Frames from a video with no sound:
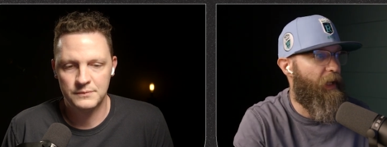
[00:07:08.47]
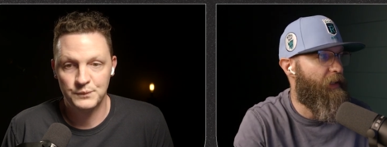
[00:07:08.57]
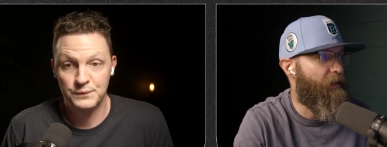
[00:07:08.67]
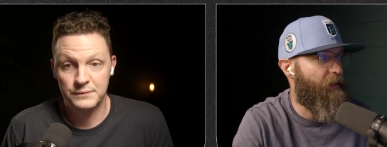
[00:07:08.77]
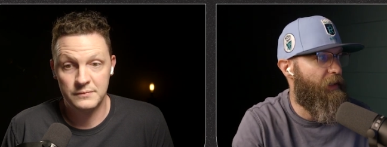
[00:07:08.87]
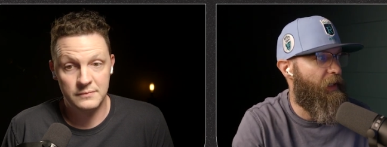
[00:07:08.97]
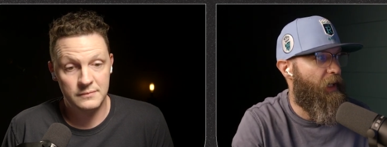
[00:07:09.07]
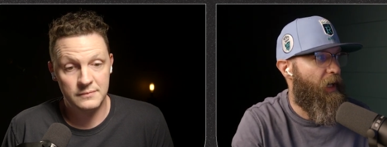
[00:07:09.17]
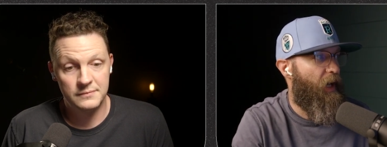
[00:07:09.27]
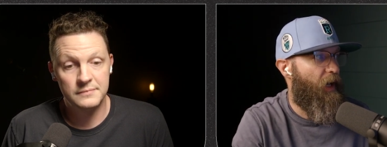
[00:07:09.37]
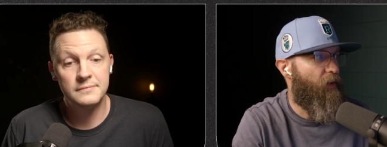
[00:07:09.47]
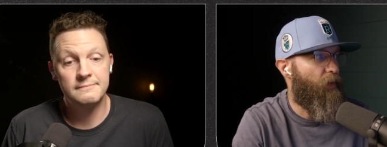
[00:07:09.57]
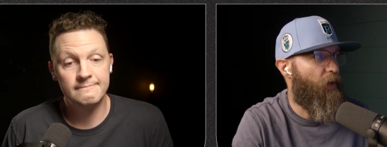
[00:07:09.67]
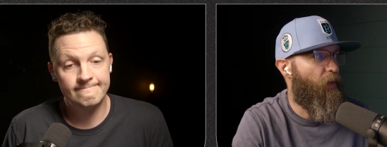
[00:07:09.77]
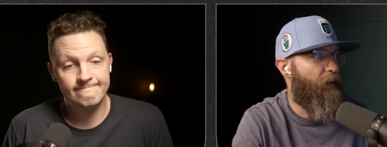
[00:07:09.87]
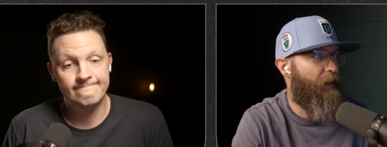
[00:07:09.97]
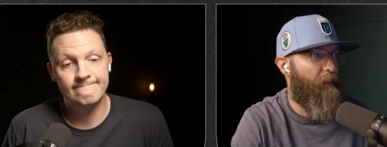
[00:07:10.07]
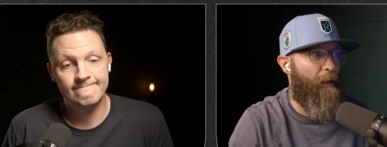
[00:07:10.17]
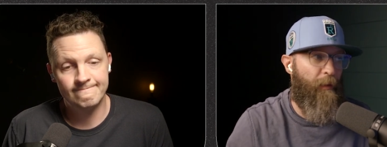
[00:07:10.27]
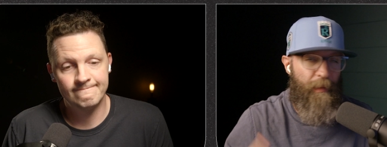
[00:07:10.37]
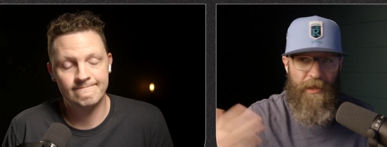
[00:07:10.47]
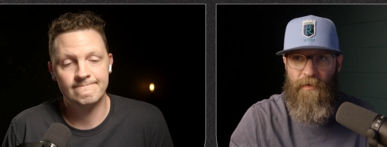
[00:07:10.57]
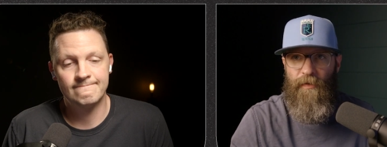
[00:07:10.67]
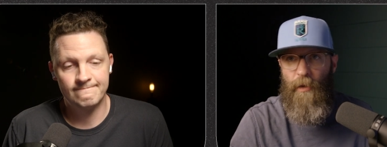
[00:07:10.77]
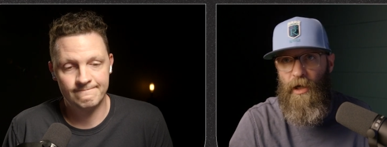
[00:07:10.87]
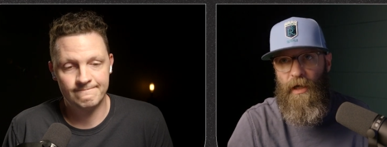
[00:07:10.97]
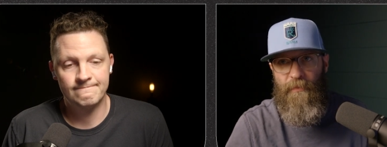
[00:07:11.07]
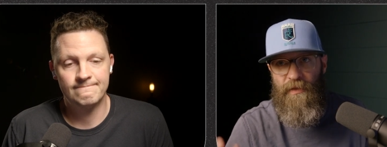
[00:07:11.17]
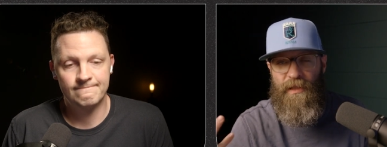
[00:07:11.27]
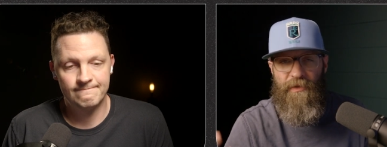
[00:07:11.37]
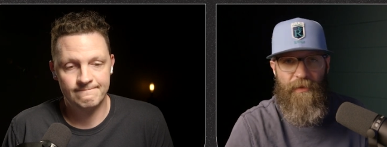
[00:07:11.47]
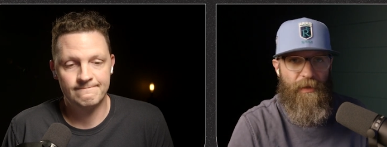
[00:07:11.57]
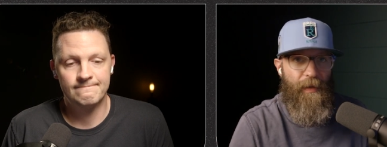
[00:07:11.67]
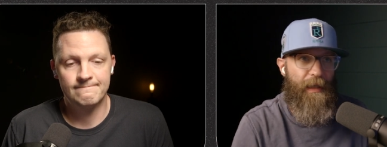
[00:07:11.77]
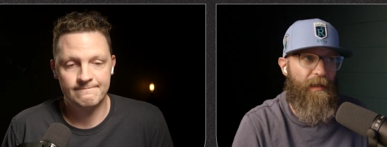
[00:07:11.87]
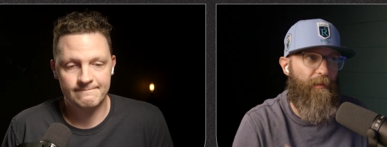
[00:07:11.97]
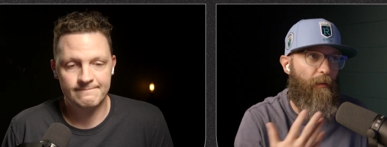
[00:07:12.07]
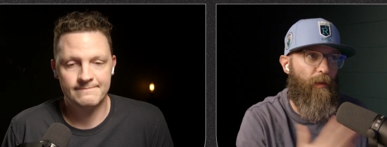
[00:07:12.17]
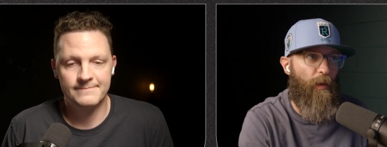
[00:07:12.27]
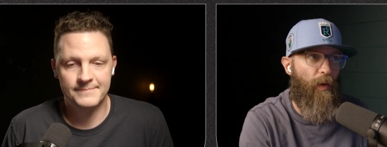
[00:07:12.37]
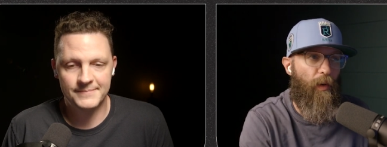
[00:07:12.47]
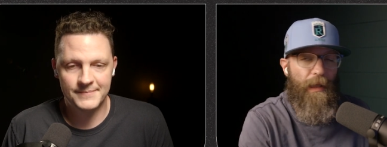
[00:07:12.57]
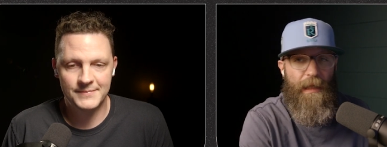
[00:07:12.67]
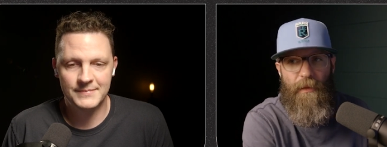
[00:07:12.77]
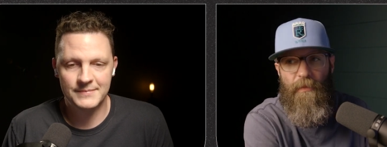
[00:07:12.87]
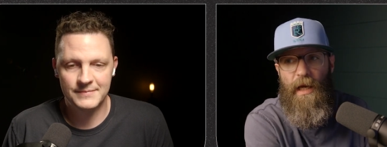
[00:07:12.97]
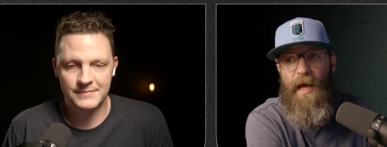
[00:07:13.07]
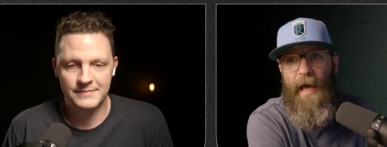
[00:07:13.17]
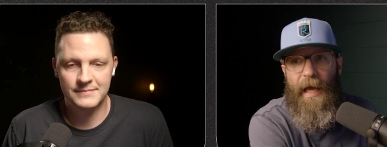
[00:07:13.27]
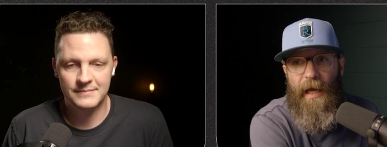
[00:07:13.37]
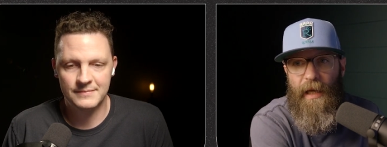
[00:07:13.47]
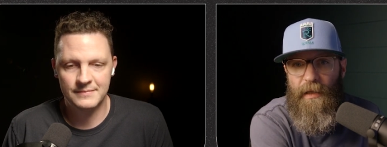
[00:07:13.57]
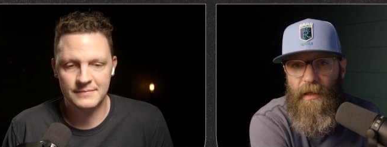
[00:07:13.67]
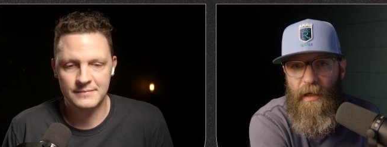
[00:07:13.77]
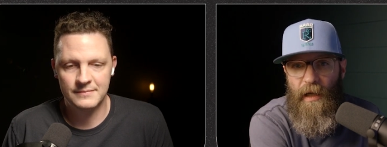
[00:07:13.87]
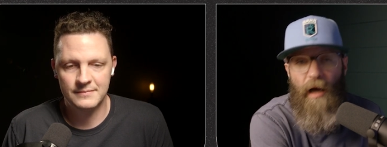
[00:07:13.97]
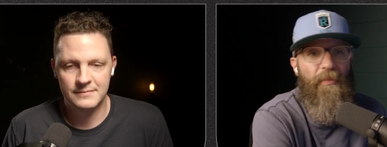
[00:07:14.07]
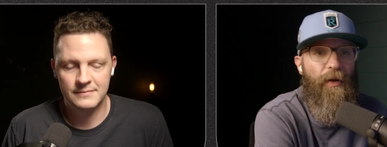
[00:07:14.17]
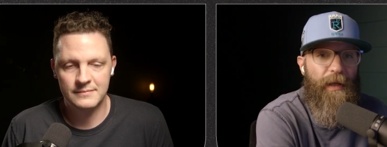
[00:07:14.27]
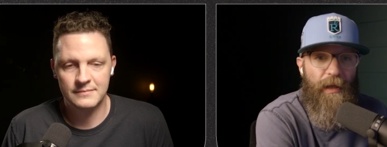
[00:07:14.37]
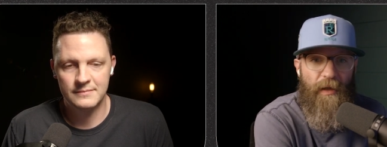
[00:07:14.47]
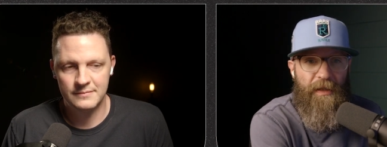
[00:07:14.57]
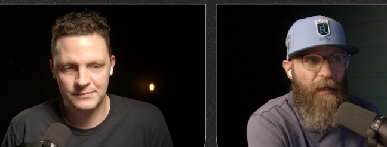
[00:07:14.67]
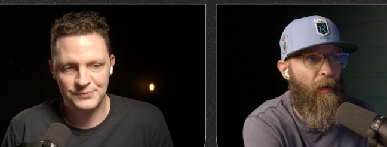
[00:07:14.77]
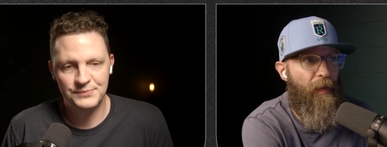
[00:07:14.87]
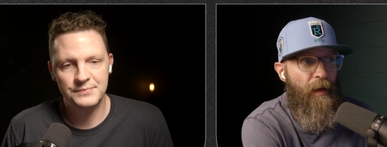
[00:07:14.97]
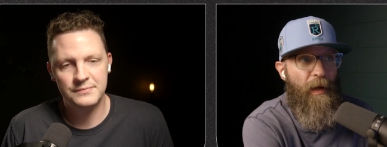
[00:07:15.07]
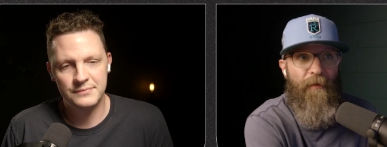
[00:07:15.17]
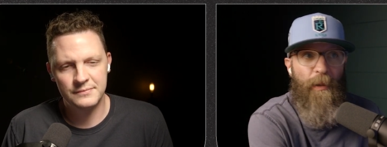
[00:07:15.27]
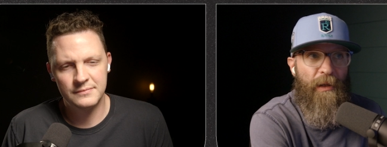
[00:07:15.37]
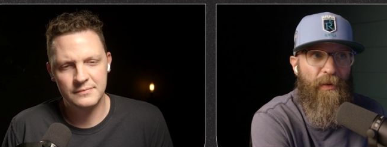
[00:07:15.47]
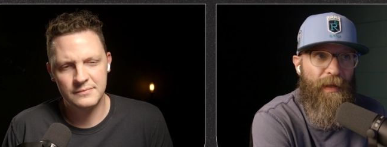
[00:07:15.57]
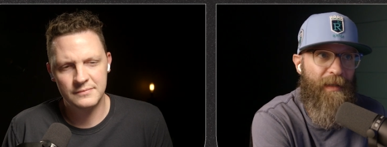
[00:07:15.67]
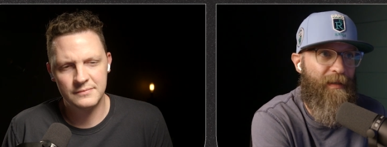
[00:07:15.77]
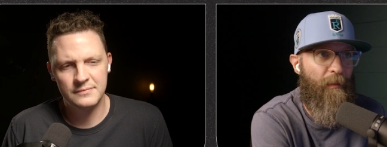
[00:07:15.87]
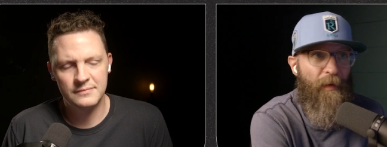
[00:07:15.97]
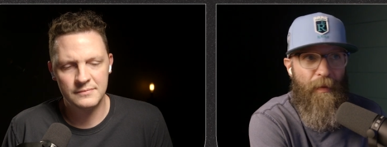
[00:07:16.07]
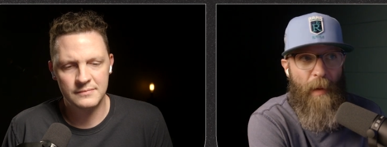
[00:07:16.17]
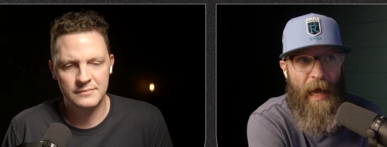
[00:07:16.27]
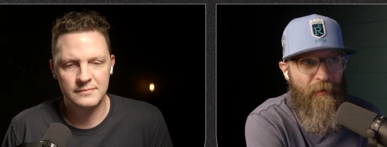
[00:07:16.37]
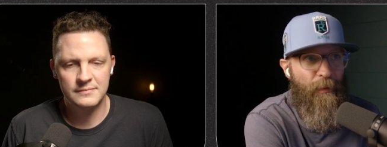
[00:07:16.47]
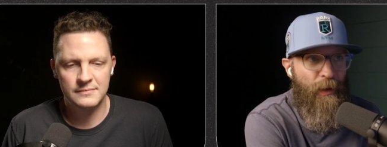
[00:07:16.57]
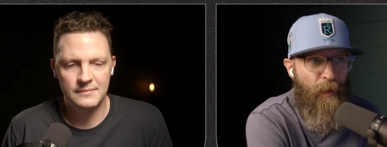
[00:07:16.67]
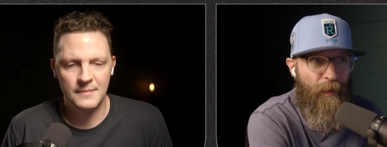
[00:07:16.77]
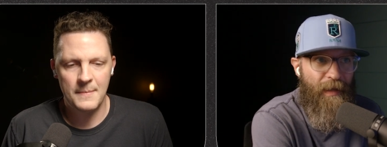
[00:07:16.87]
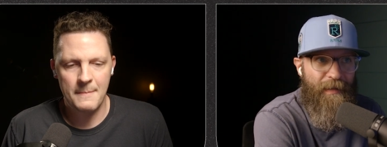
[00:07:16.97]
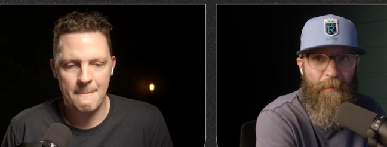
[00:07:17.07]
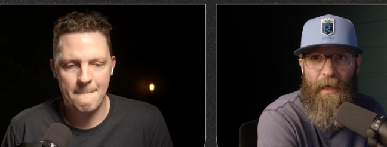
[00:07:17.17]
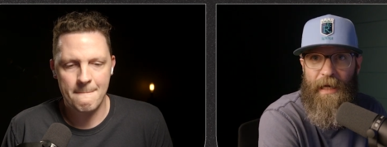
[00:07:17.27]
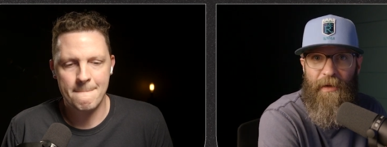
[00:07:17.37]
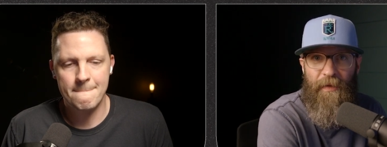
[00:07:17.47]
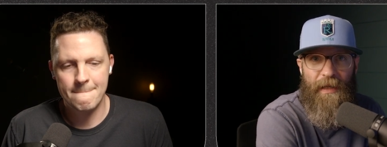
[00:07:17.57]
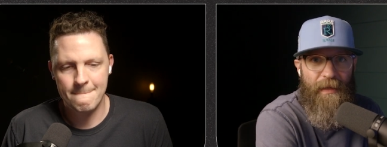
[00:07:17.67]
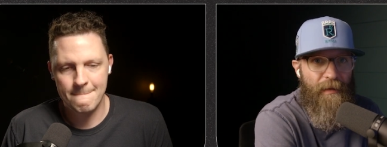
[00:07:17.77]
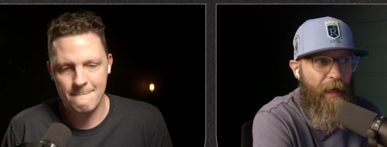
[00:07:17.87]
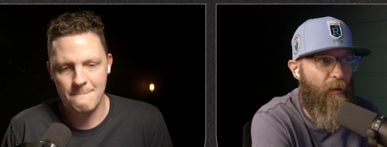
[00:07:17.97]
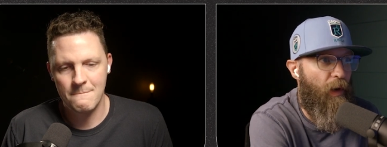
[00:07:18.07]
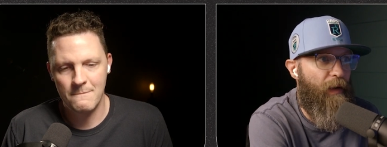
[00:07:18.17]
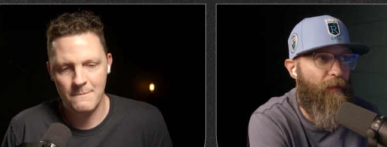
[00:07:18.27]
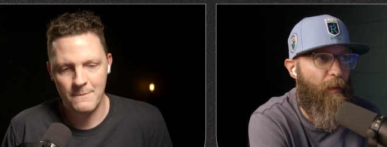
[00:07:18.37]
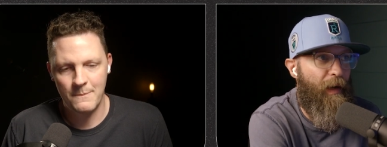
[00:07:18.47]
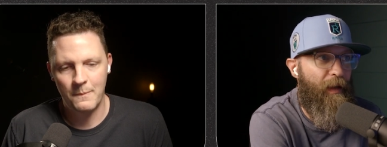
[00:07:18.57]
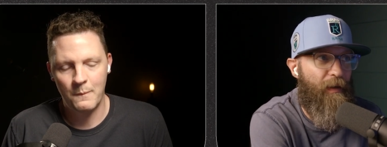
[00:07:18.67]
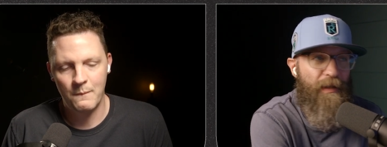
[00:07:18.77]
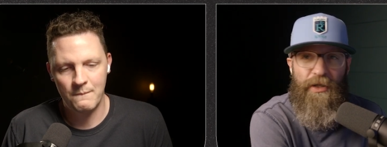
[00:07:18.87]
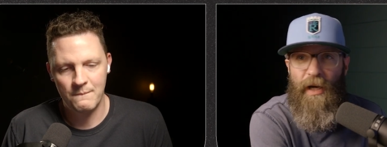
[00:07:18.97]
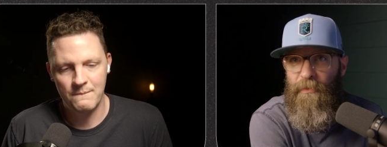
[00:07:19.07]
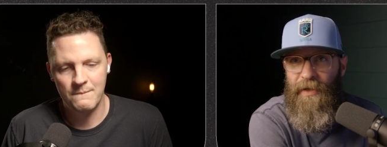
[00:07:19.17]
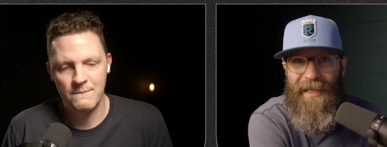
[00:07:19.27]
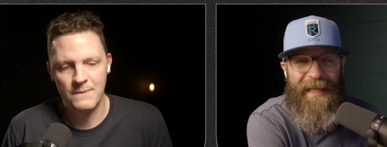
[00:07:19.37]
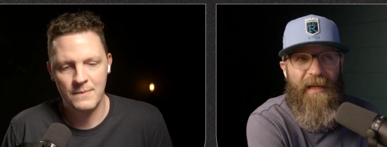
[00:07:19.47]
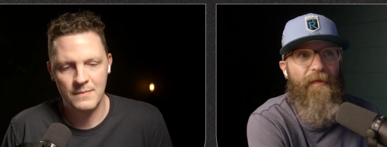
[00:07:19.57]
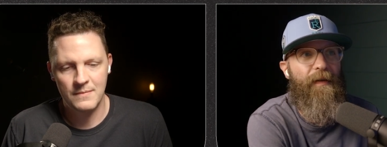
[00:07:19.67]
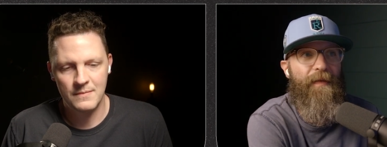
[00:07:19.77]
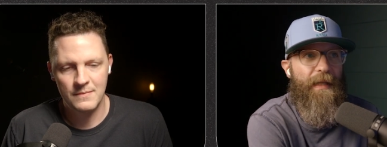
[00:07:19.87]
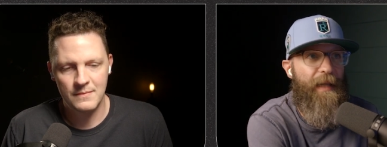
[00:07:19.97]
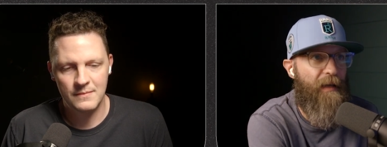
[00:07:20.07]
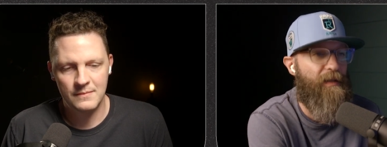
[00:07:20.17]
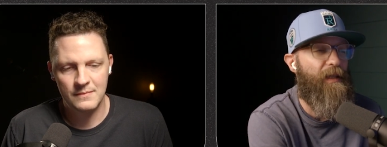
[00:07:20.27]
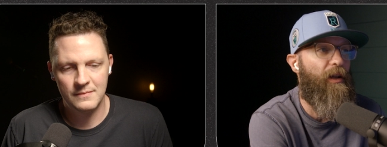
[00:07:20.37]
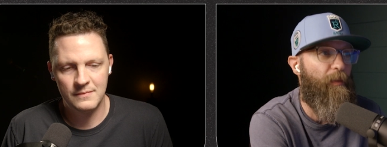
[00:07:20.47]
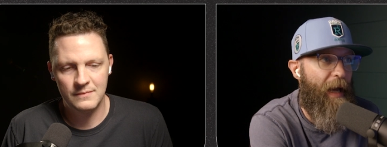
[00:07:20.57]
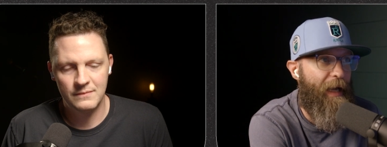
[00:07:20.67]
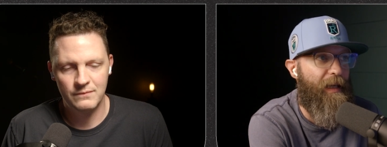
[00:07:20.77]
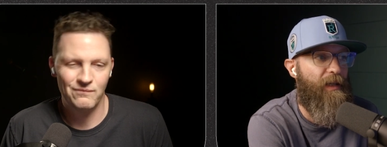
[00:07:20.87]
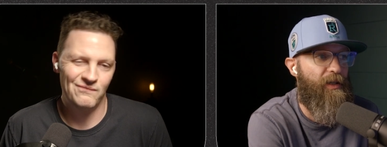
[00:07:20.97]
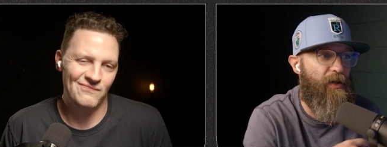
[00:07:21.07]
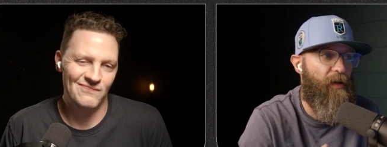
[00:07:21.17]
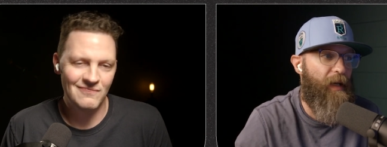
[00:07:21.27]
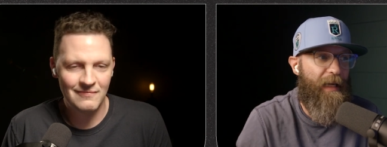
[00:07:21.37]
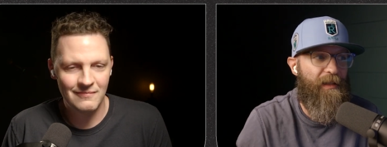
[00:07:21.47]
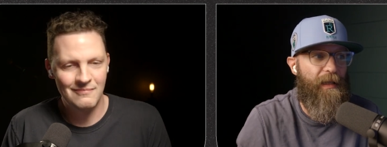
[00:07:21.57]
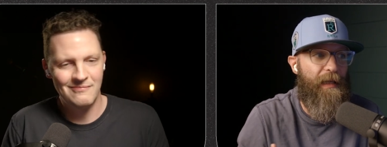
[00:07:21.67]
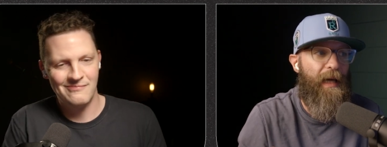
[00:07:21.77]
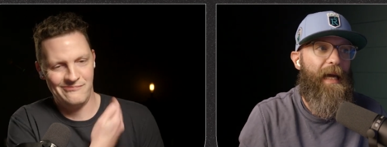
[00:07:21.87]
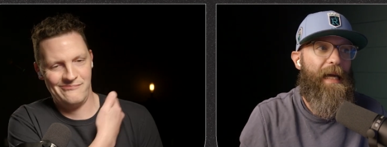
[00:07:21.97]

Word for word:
Speaker 1: We actually uh, recorded them, get permission from our couples as we're doing this, but we're recording them and uh, uploading those. Some of them have booked with us, some of them haven't booked with us, but I know that like one of them on there is John booking like a $15,000 package, and you can actually